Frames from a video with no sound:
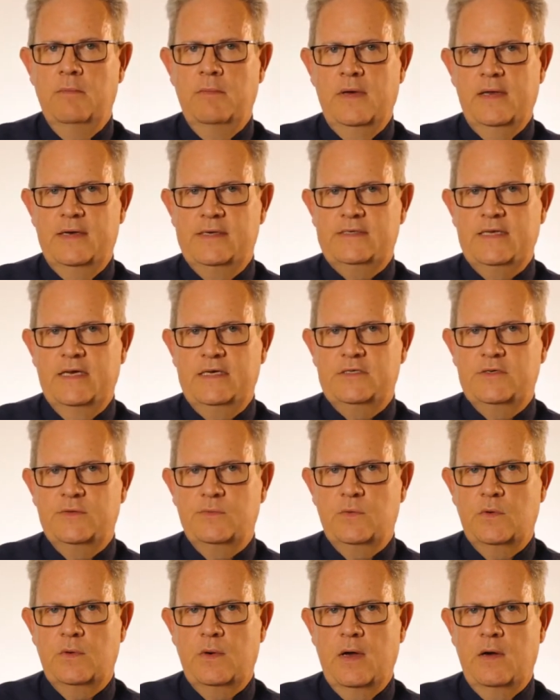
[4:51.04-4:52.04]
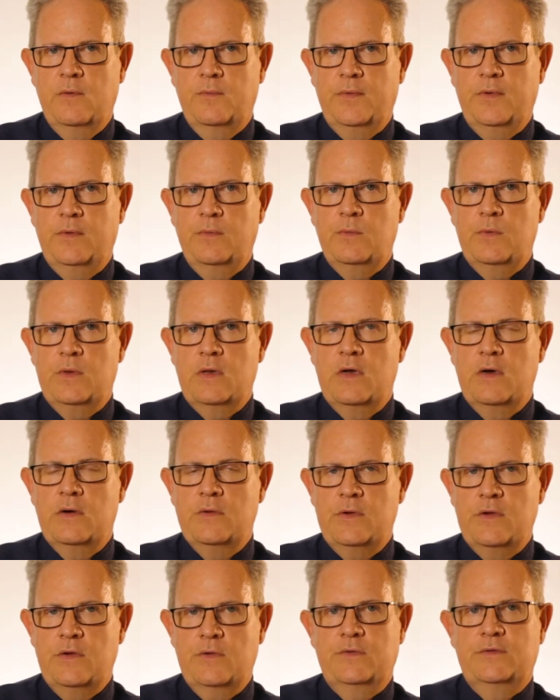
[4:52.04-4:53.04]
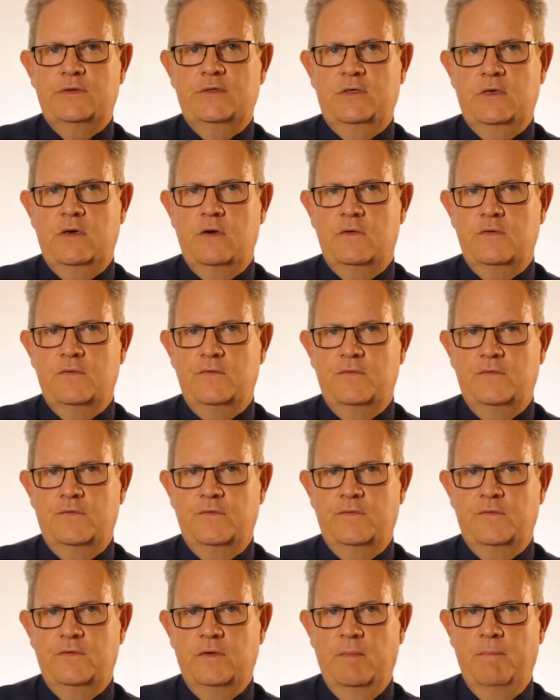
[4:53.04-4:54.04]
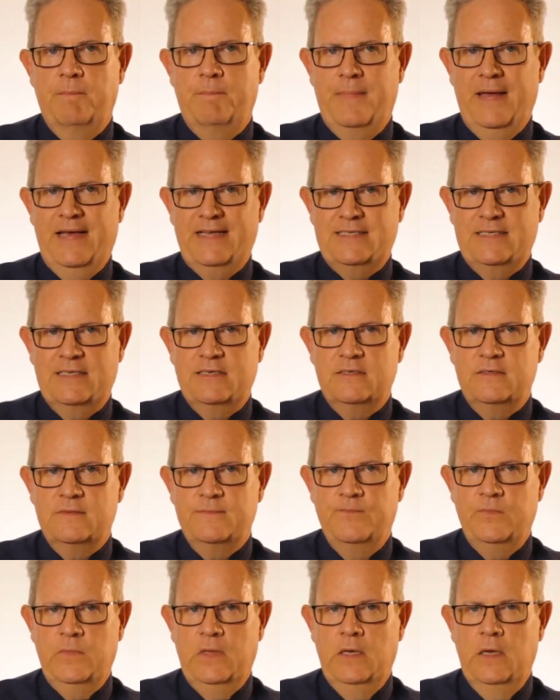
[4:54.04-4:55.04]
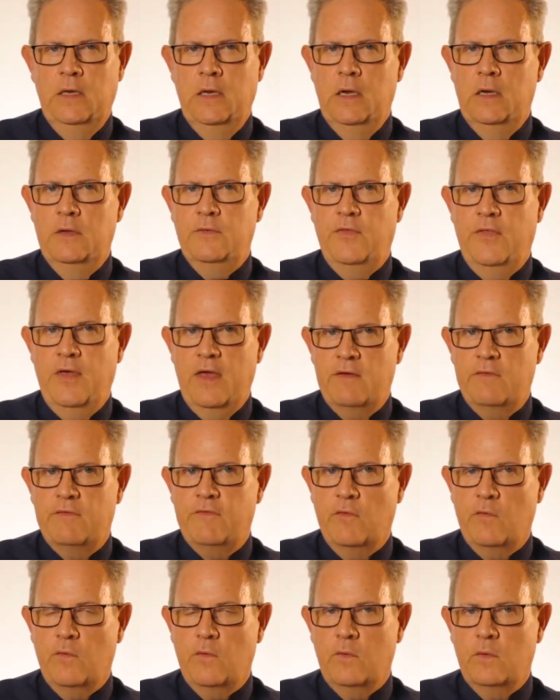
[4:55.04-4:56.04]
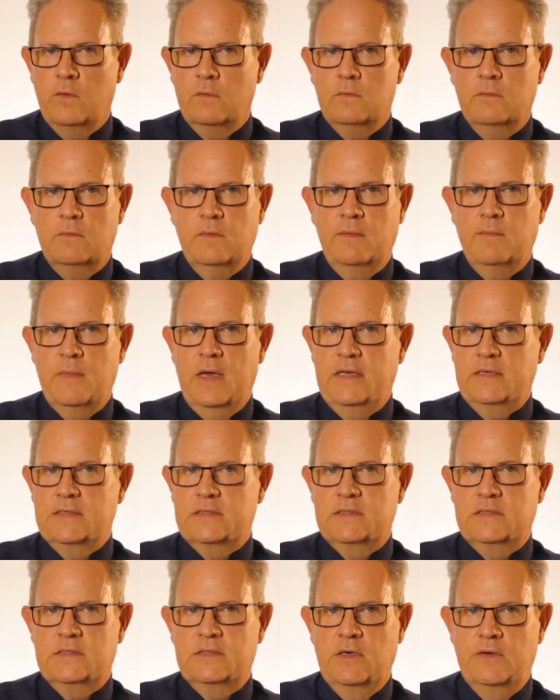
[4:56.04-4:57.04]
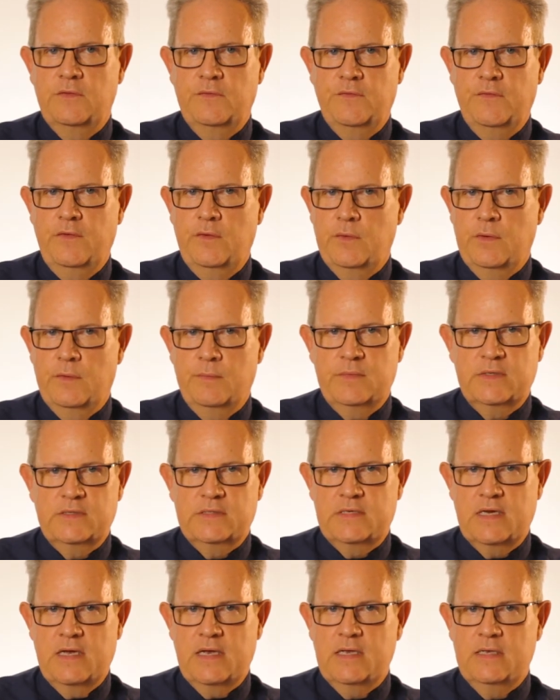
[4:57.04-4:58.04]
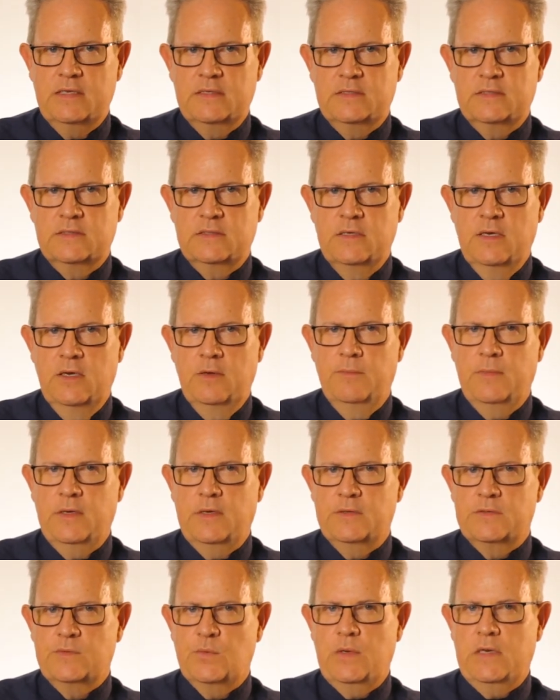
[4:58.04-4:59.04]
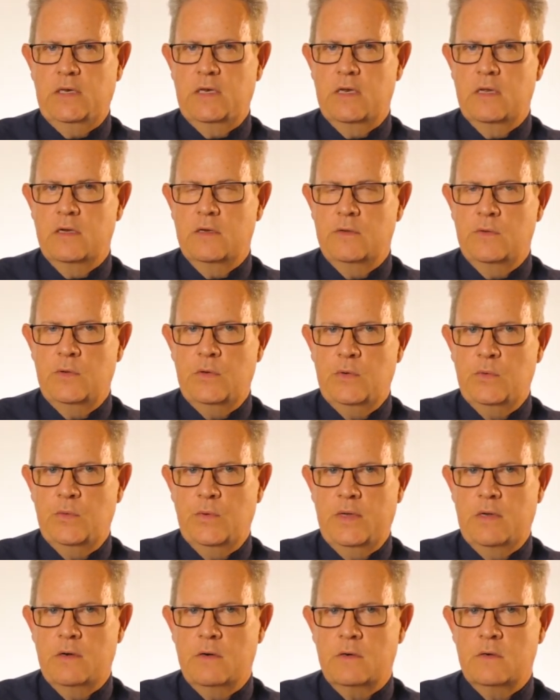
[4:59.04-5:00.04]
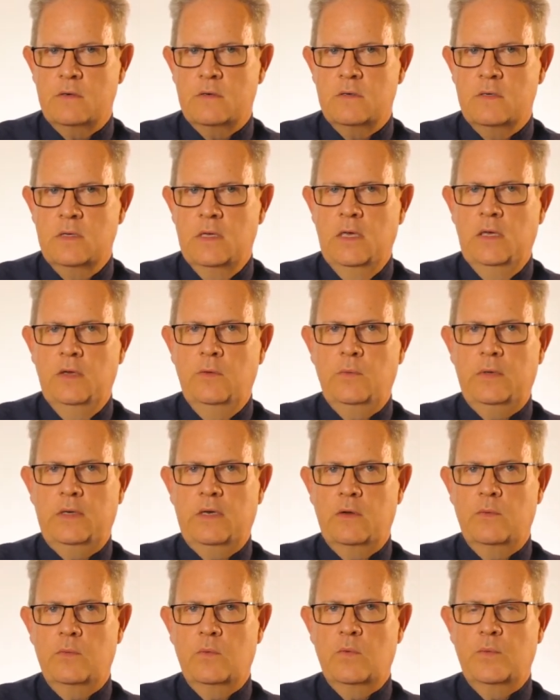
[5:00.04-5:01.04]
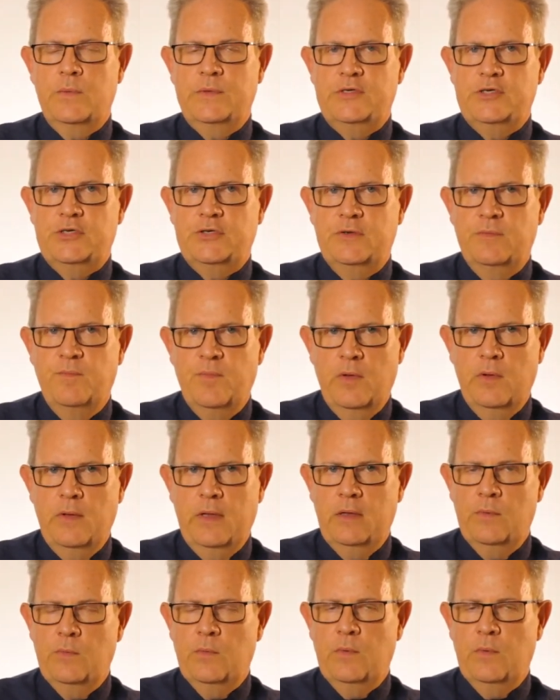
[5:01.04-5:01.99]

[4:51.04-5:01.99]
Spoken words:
Meditation will help you know yourself better. Therefore, we make so fewer mistakes because we know who we are, we know what we should be,